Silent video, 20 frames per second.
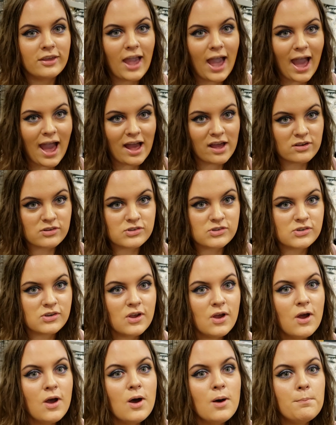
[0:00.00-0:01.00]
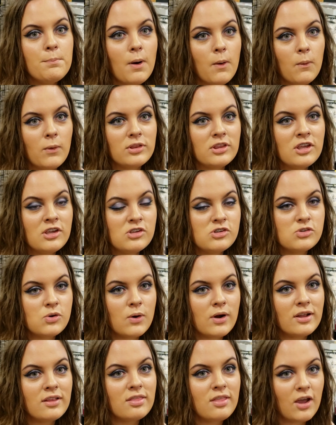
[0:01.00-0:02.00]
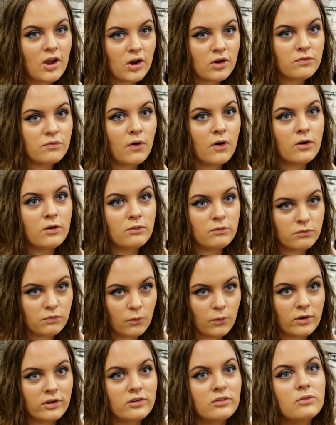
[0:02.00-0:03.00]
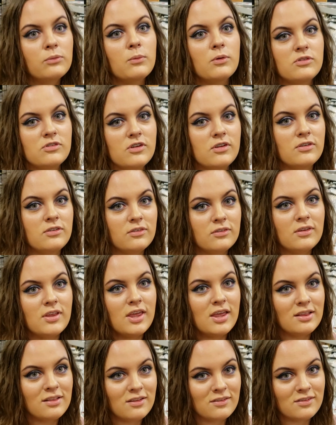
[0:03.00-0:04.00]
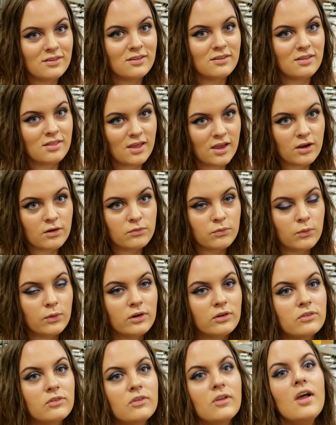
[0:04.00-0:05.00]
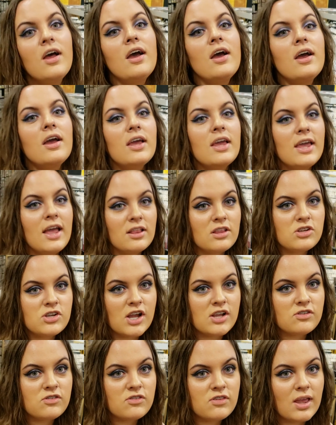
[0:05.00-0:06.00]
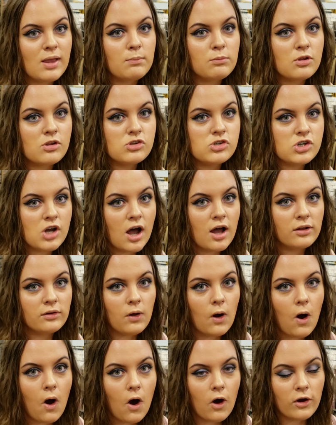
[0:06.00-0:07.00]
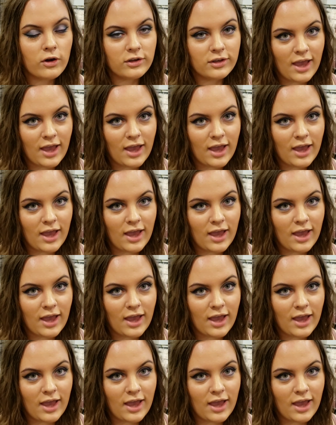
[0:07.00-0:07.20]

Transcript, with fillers: Cash? But when he joined the Air Force, which is he enlisted to the Air Force, he had to change his name to John R.